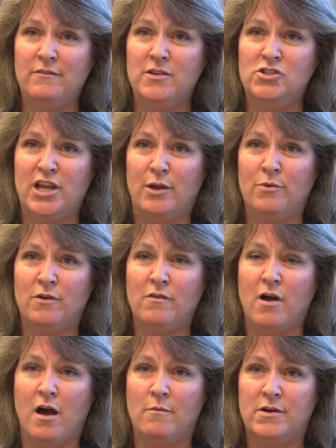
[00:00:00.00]
of the Chamber of
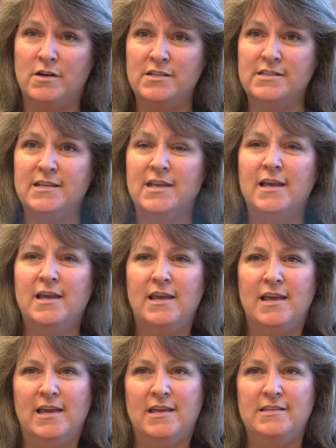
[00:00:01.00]
Commerce
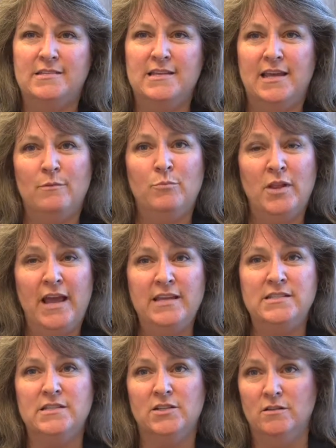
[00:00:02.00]
is in
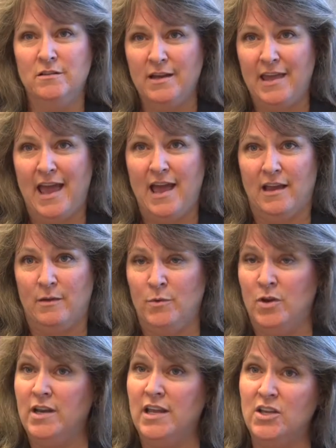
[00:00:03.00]
place to look at
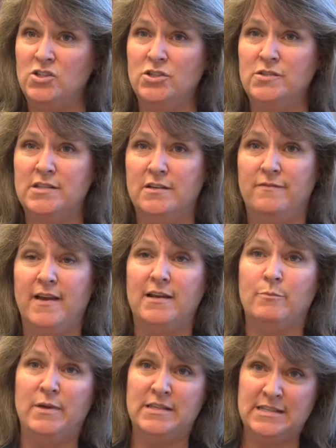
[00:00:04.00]
community issues that
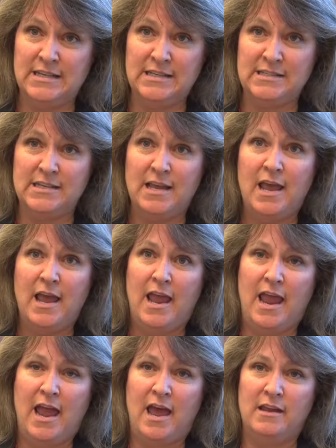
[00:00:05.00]
affect business
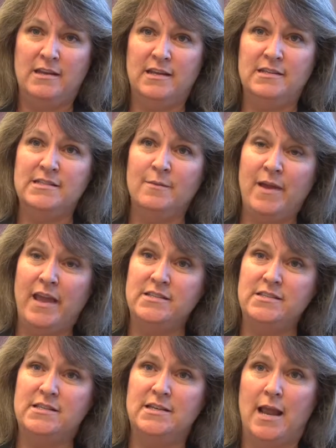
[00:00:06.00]
and in some
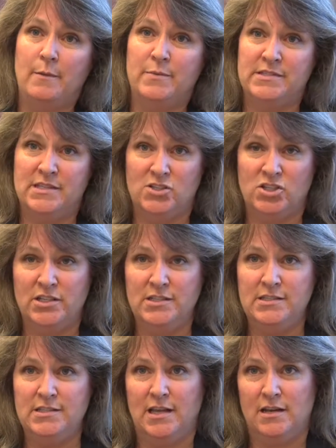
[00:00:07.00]
cases to take
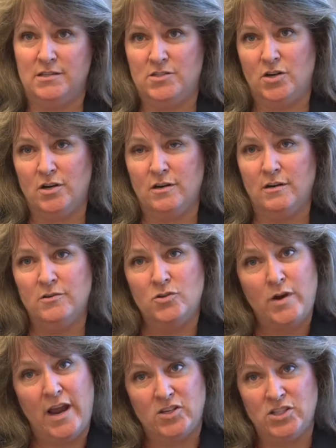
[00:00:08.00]
positions in a certain
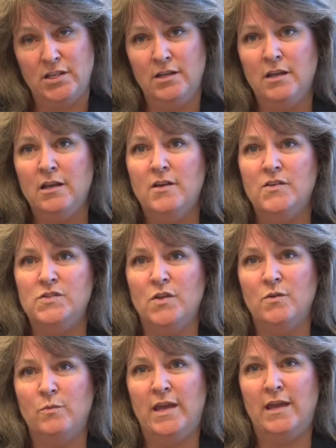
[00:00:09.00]
direction so
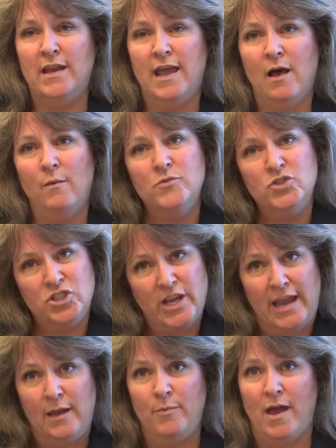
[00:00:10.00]
that we can help
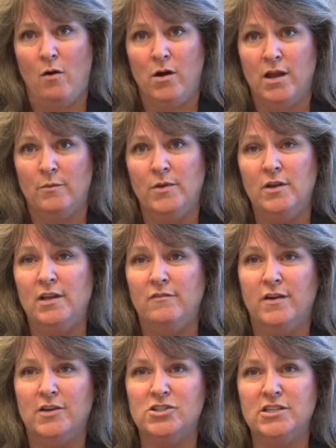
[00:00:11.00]
shape how our community
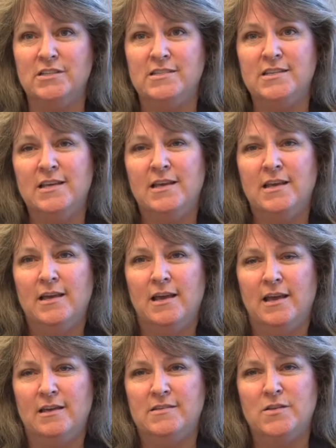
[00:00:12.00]
functions
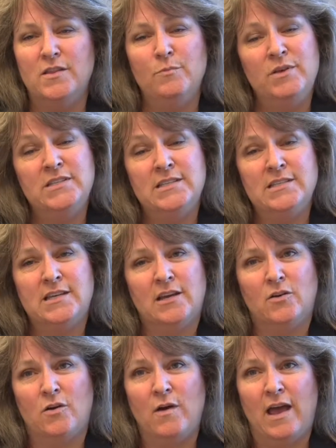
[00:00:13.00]
so that businesses
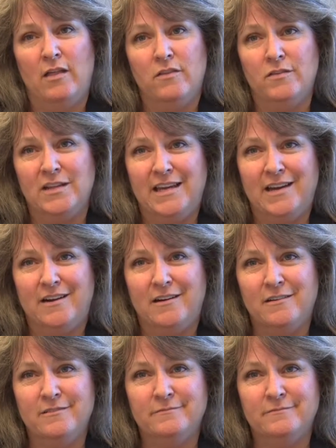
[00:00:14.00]
can grow healthfully here.